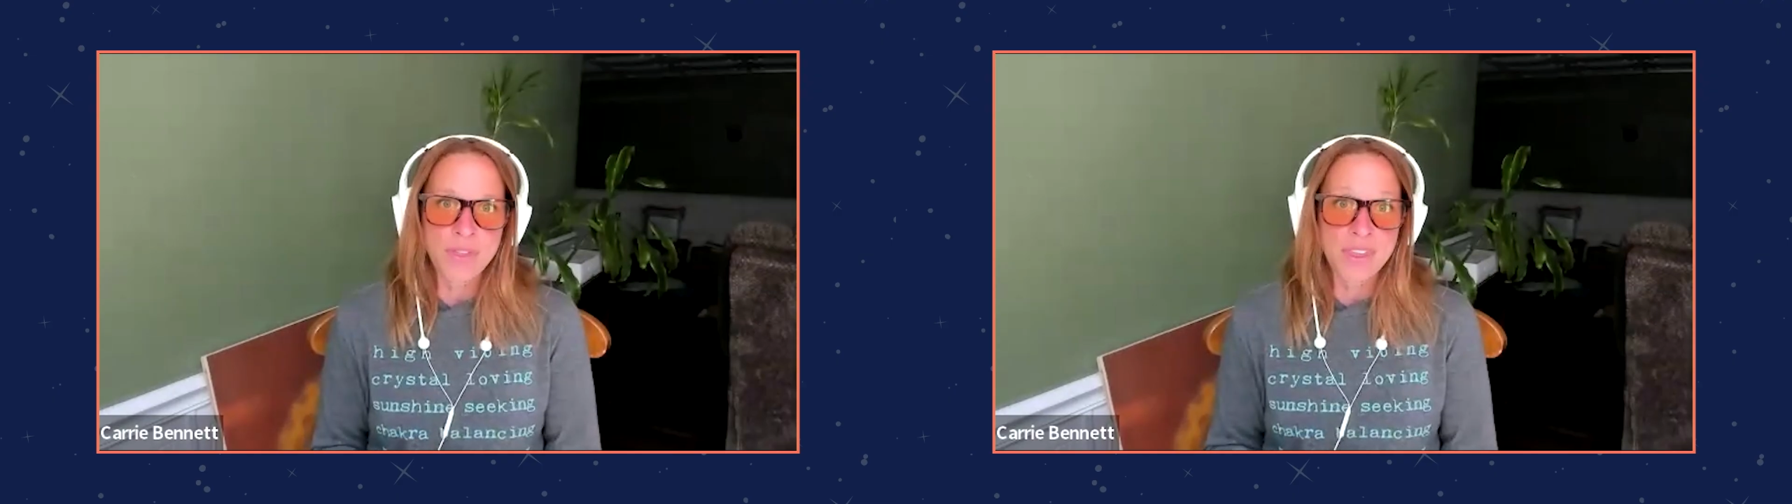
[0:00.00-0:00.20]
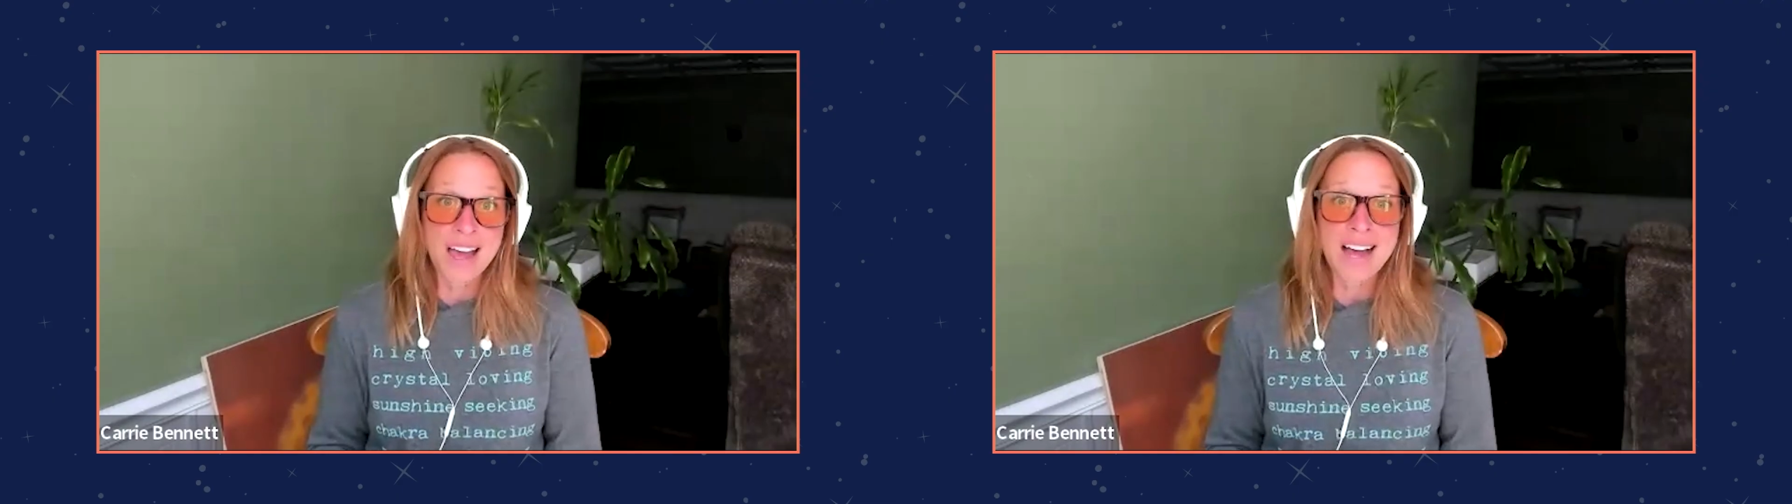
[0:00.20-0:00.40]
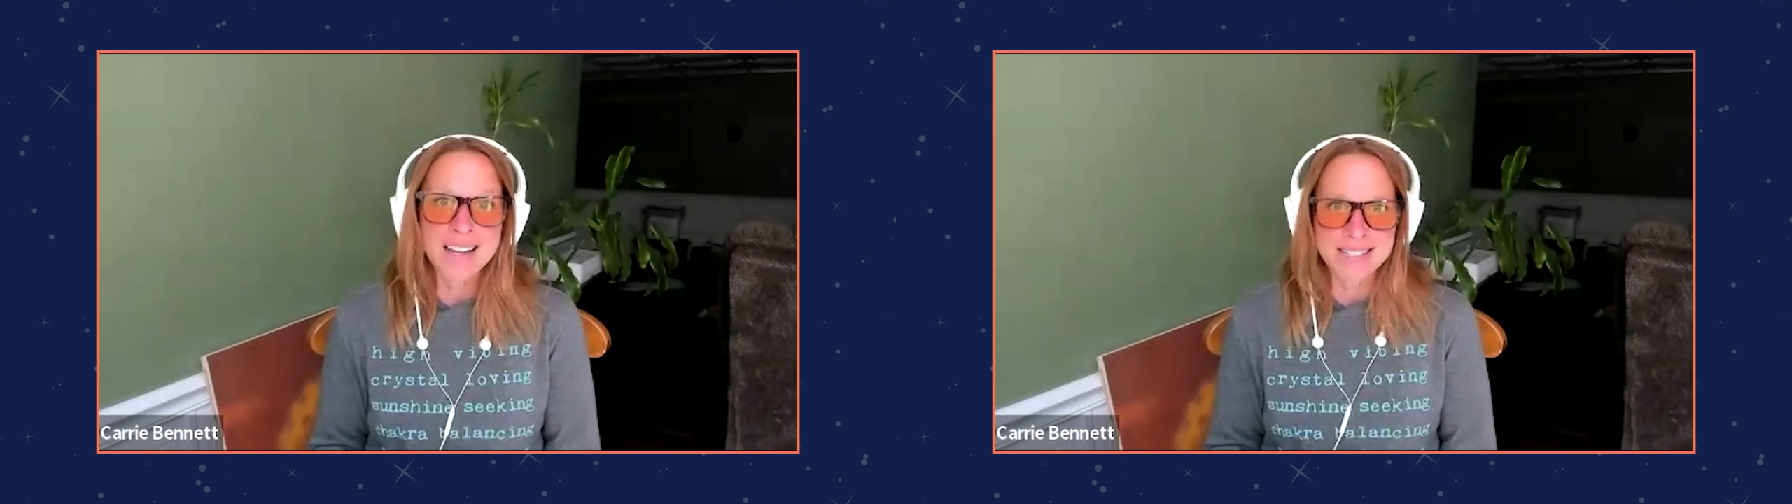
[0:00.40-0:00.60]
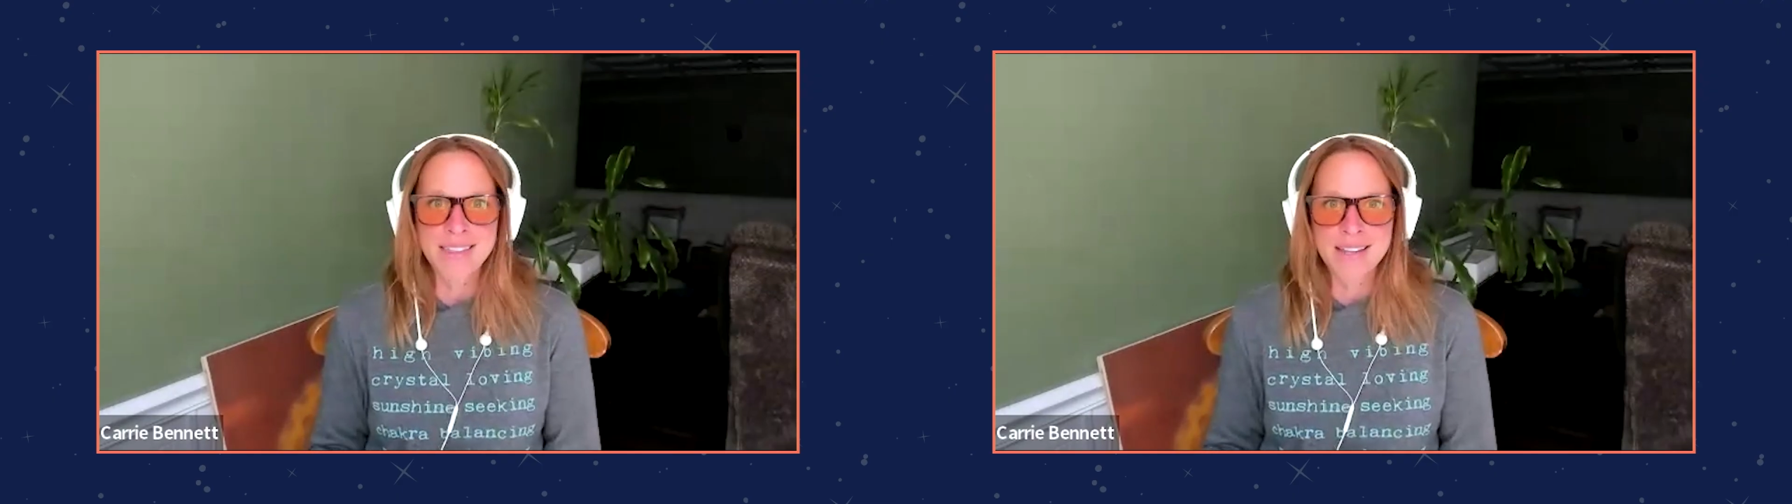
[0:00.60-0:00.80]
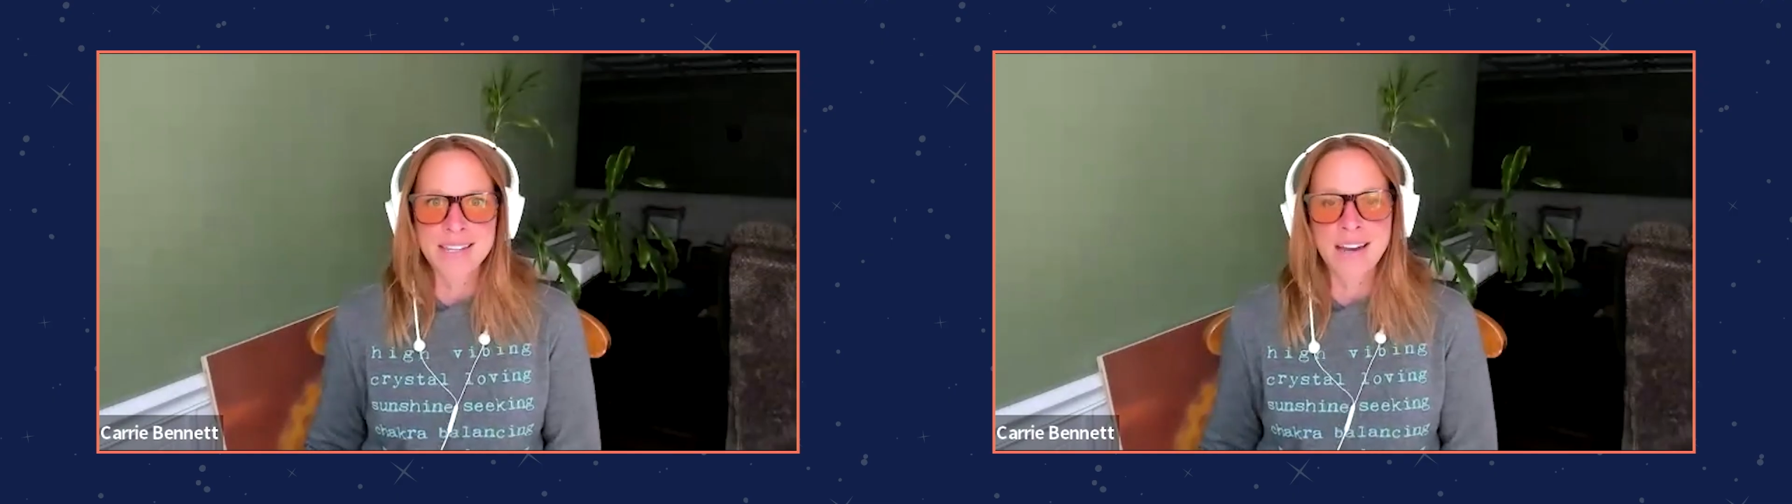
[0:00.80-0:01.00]
with the
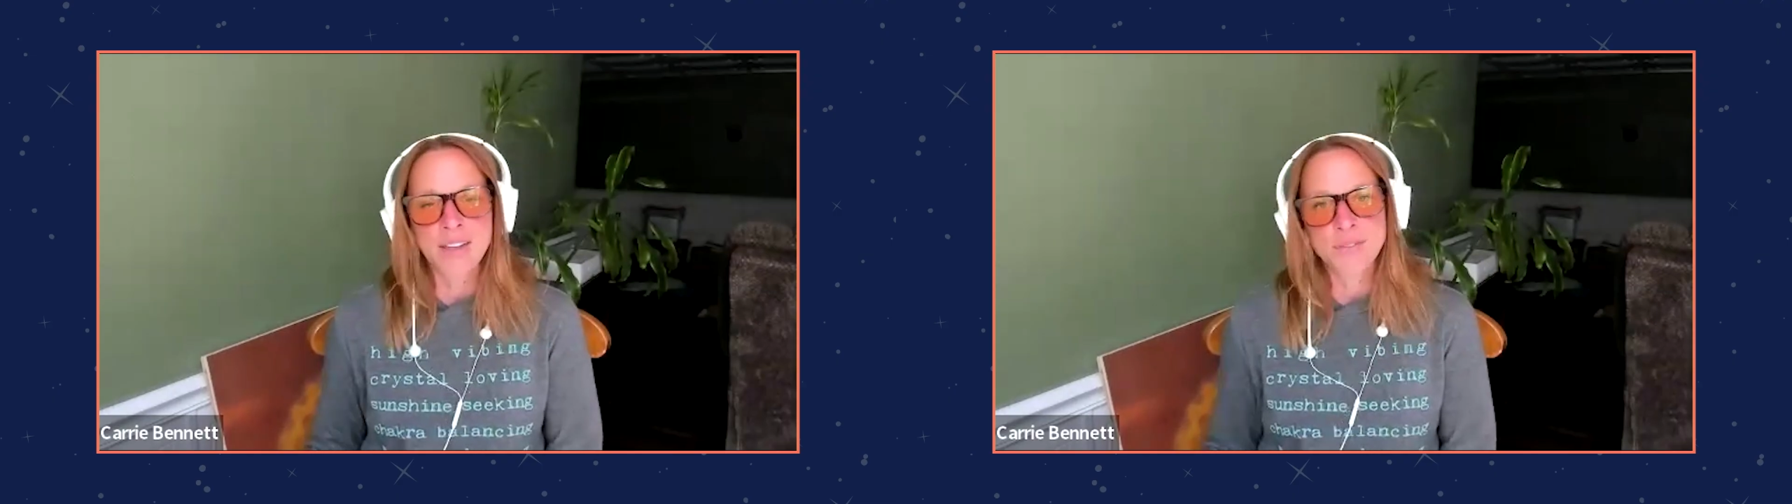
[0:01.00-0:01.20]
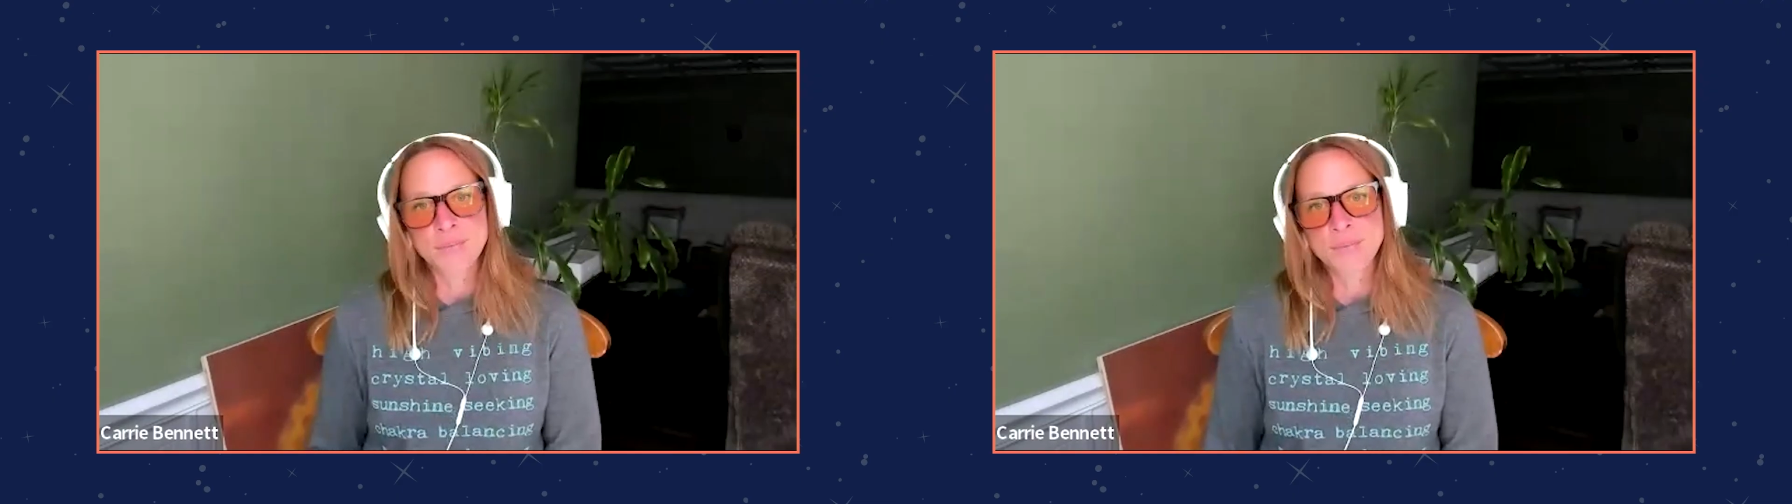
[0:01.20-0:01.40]
content that's in it.